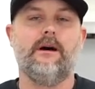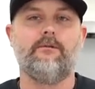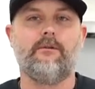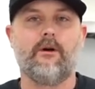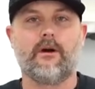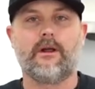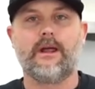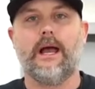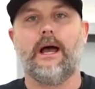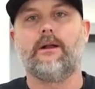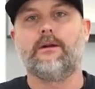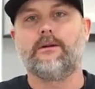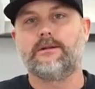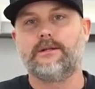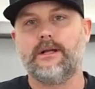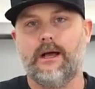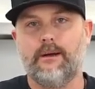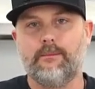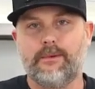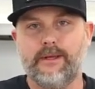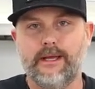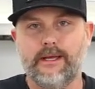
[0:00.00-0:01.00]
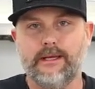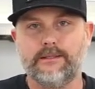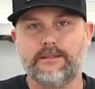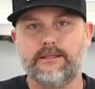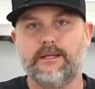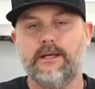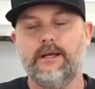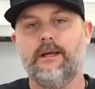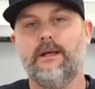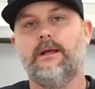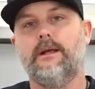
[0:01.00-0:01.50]
of our countertop
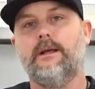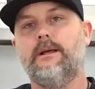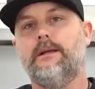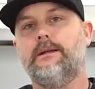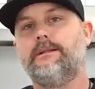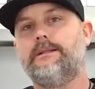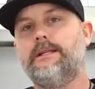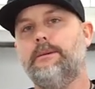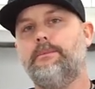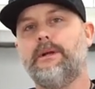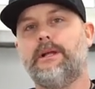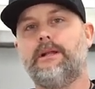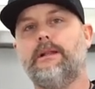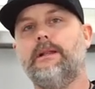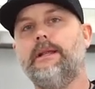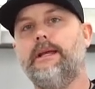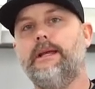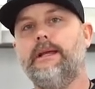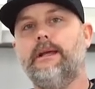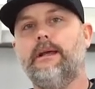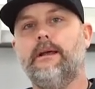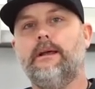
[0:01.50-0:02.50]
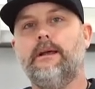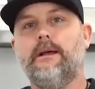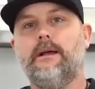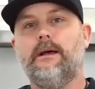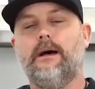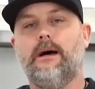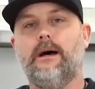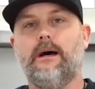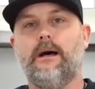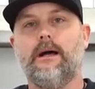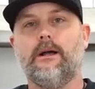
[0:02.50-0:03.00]
kits. Typically,
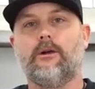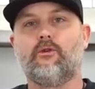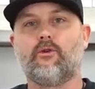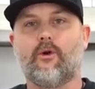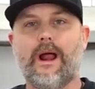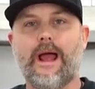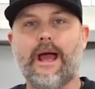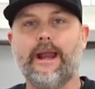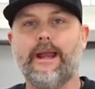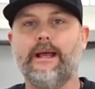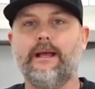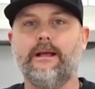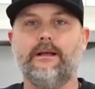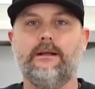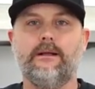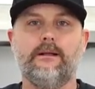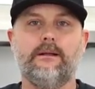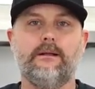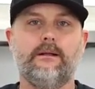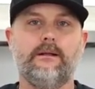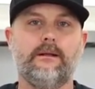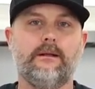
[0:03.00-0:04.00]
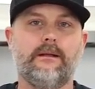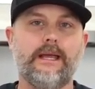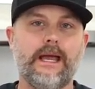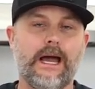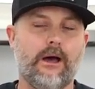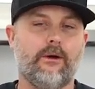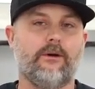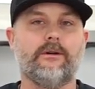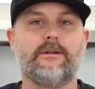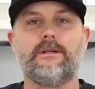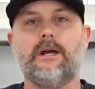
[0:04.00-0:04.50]
uh, granite
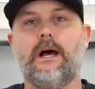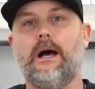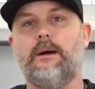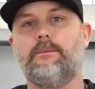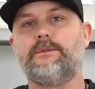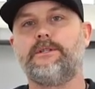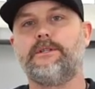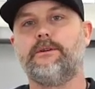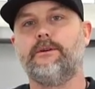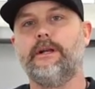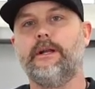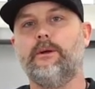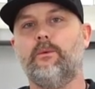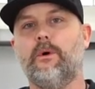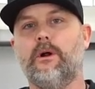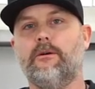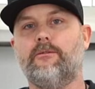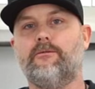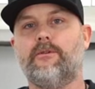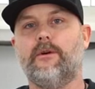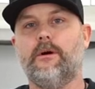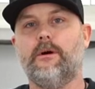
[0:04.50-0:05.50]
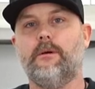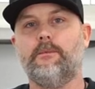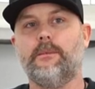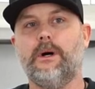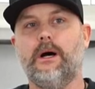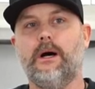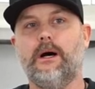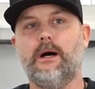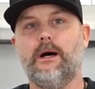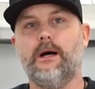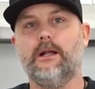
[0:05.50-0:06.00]
countertops, you're anywhere from
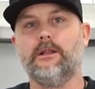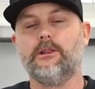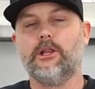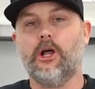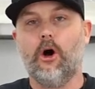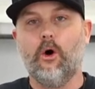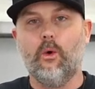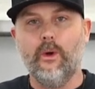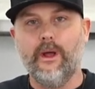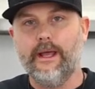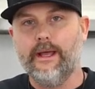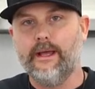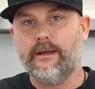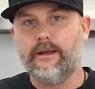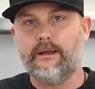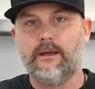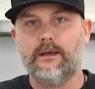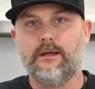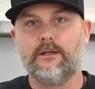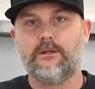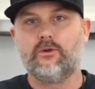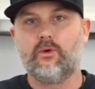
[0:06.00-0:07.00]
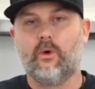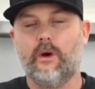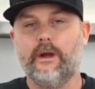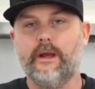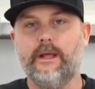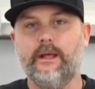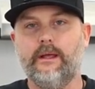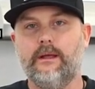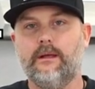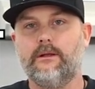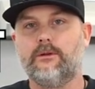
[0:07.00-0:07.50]
uh, low end,
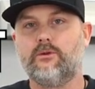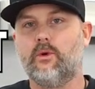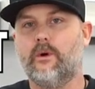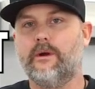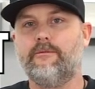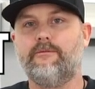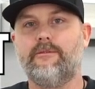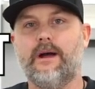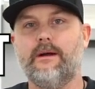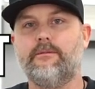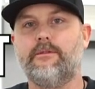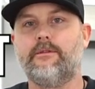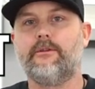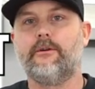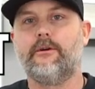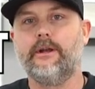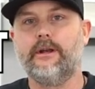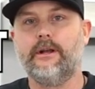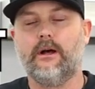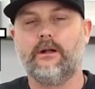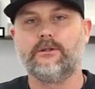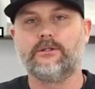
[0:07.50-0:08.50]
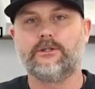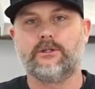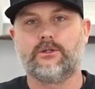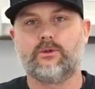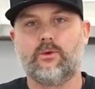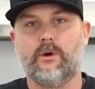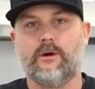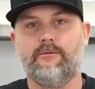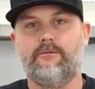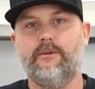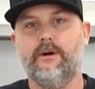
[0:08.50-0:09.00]
20, 25, $30 a
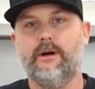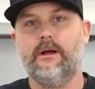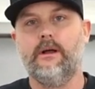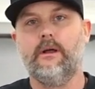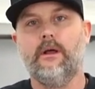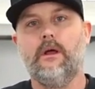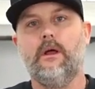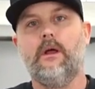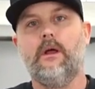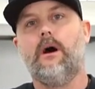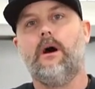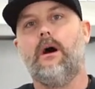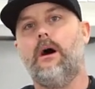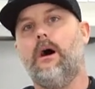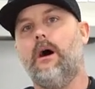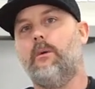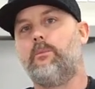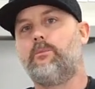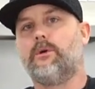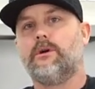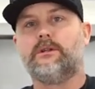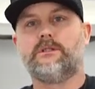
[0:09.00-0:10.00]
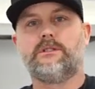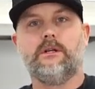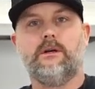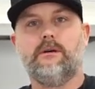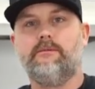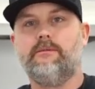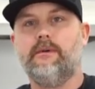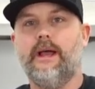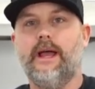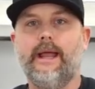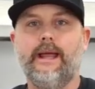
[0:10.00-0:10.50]
square foot, upwards
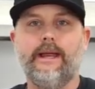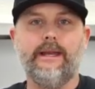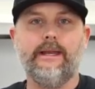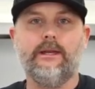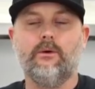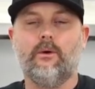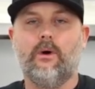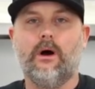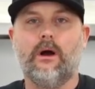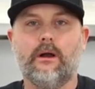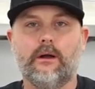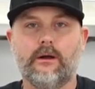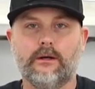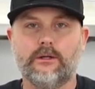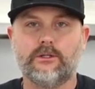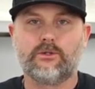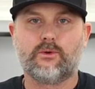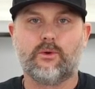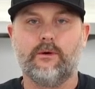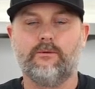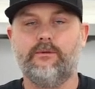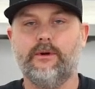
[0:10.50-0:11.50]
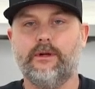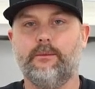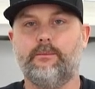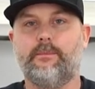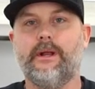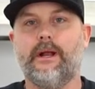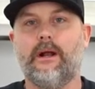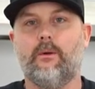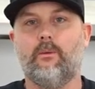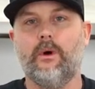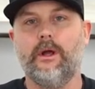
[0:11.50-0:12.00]
of 80 to 100 a square foot,
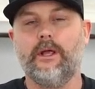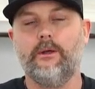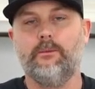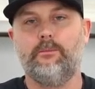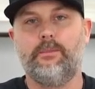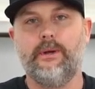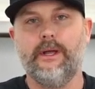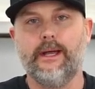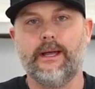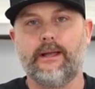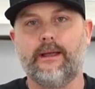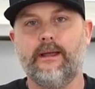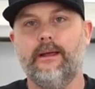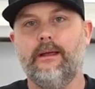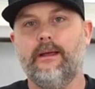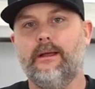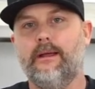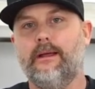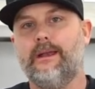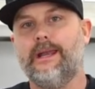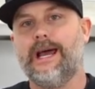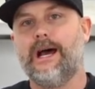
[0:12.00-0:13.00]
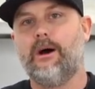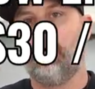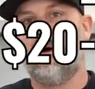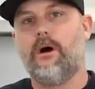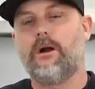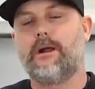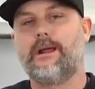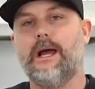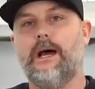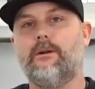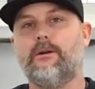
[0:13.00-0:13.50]
depending on what you pick. Now
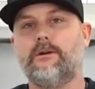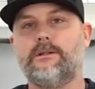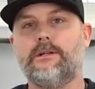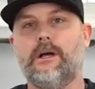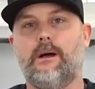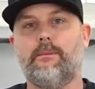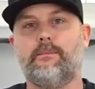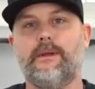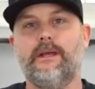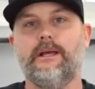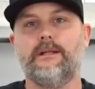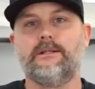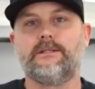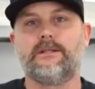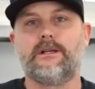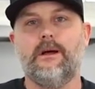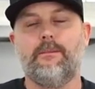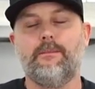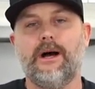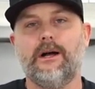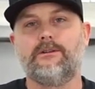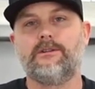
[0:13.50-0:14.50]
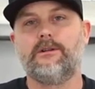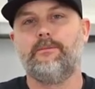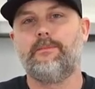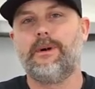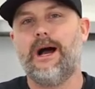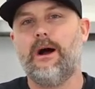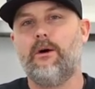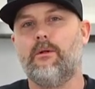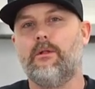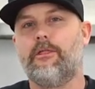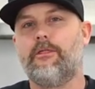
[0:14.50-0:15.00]
our countertop kits come out to
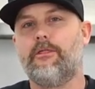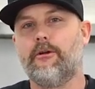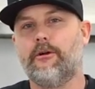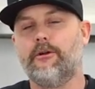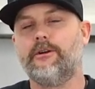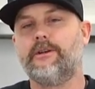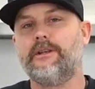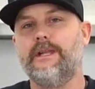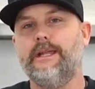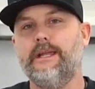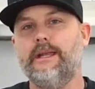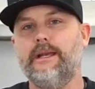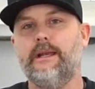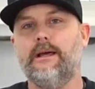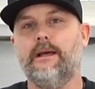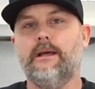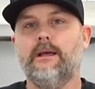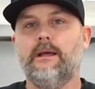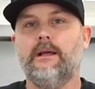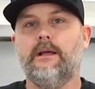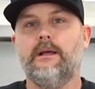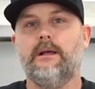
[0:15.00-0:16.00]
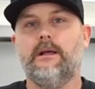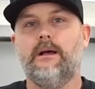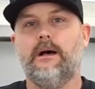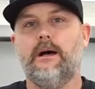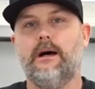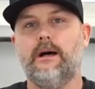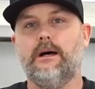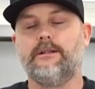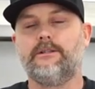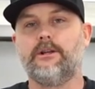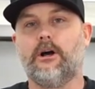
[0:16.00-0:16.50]
about 13
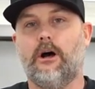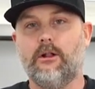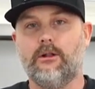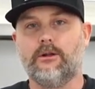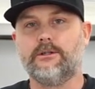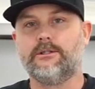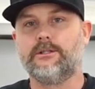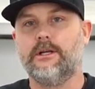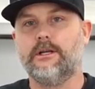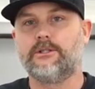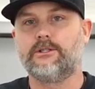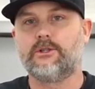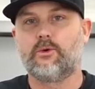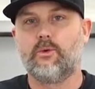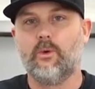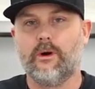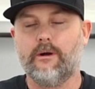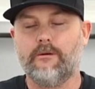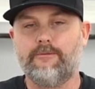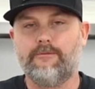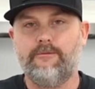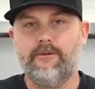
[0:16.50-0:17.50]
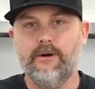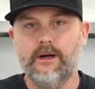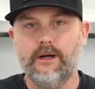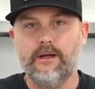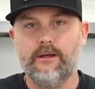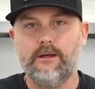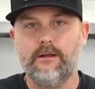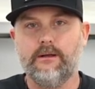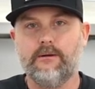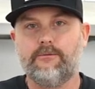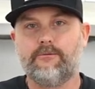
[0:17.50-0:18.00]
uh, dollars a square
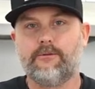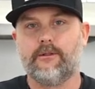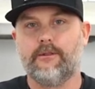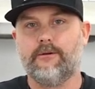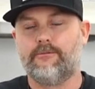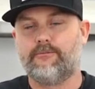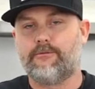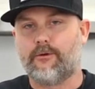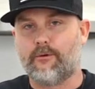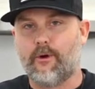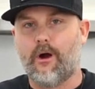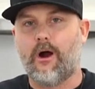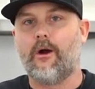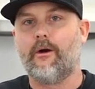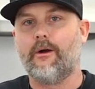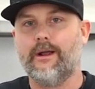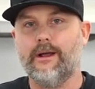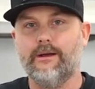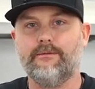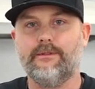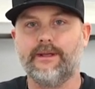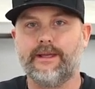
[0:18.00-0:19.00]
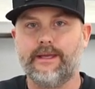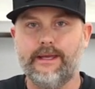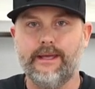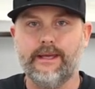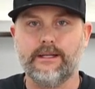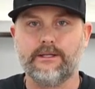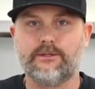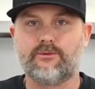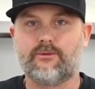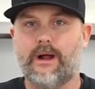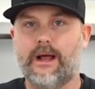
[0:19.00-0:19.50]
foot for the Ferrari of the
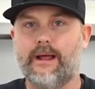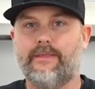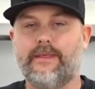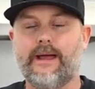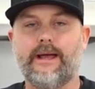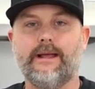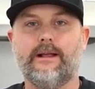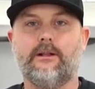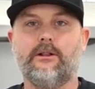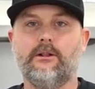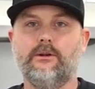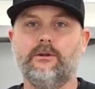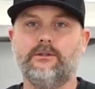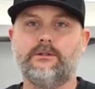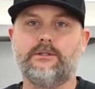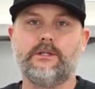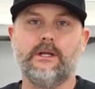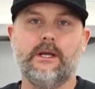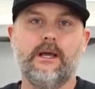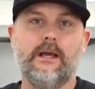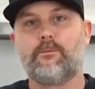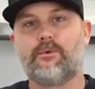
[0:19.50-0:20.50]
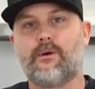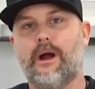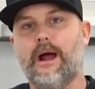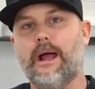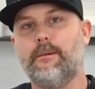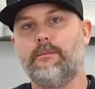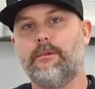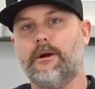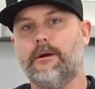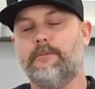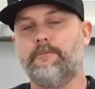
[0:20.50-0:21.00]
kits, right? That includes
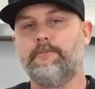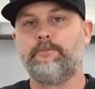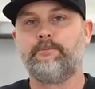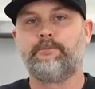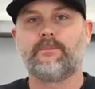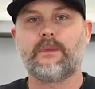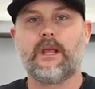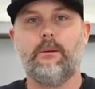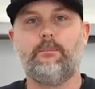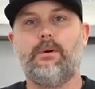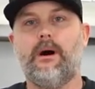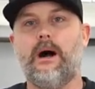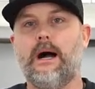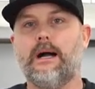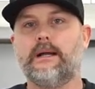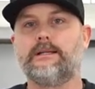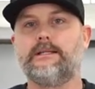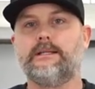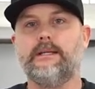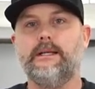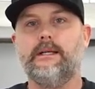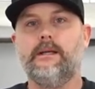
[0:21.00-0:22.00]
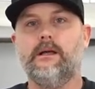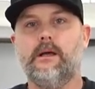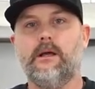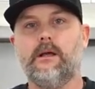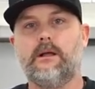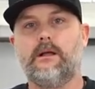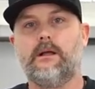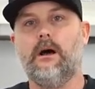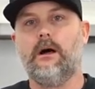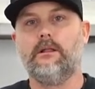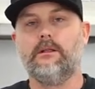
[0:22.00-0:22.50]
primer, epoxy,
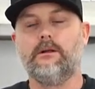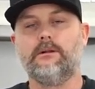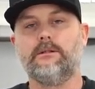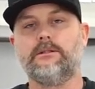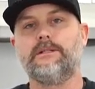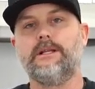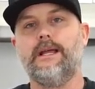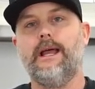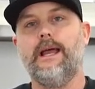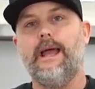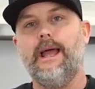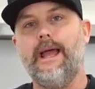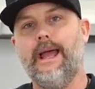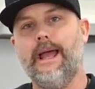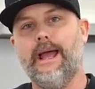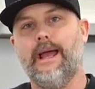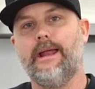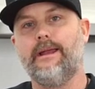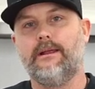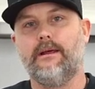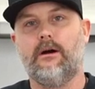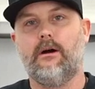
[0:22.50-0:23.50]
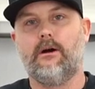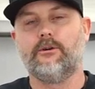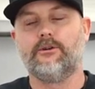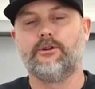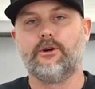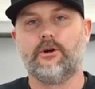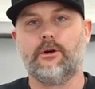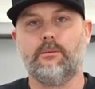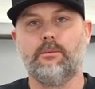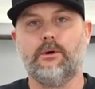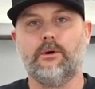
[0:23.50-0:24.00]
colors, and our
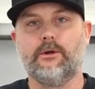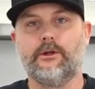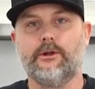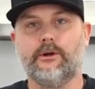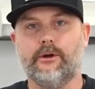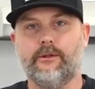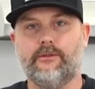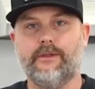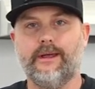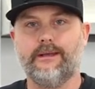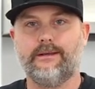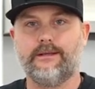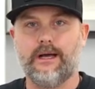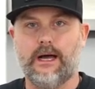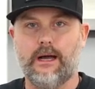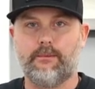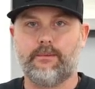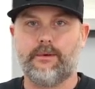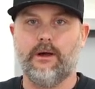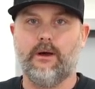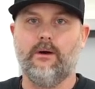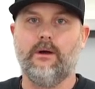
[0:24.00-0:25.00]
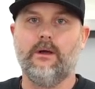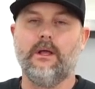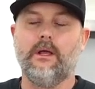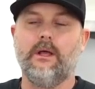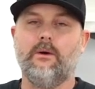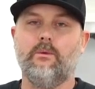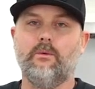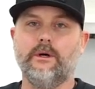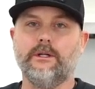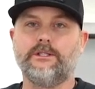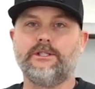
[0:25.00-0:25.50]
durable urethane top coat,
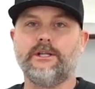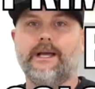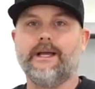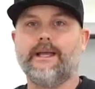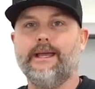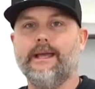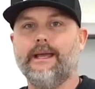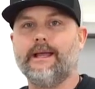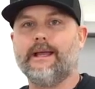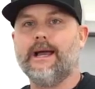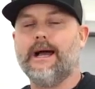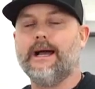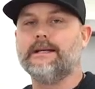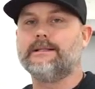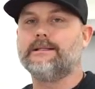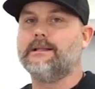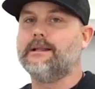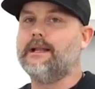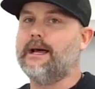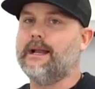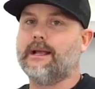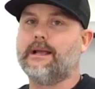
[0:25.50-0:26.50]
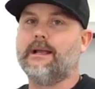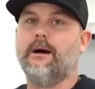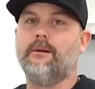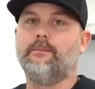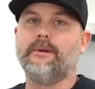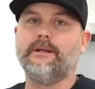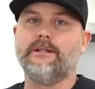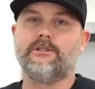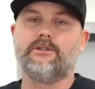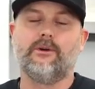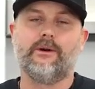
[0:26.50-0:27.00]
which again, guys, a lot of
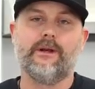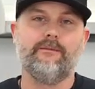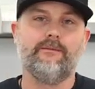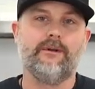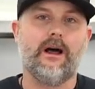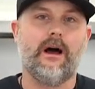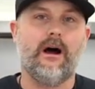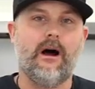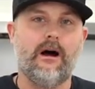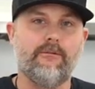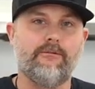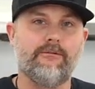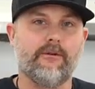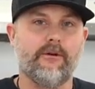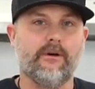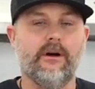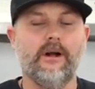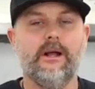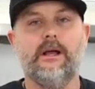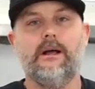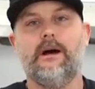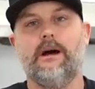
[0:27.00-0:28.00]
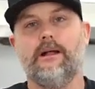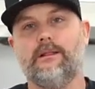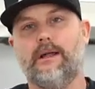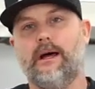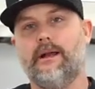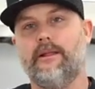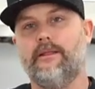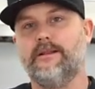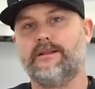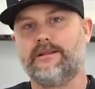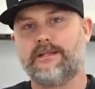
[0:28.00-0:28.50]
companies don't even offer a
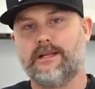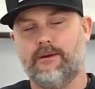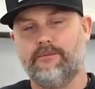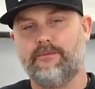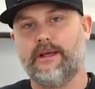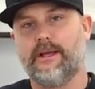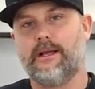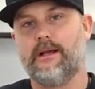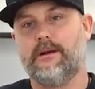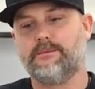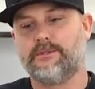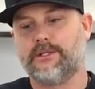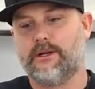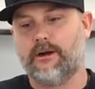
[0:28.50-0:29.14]
lot of the stuff that comes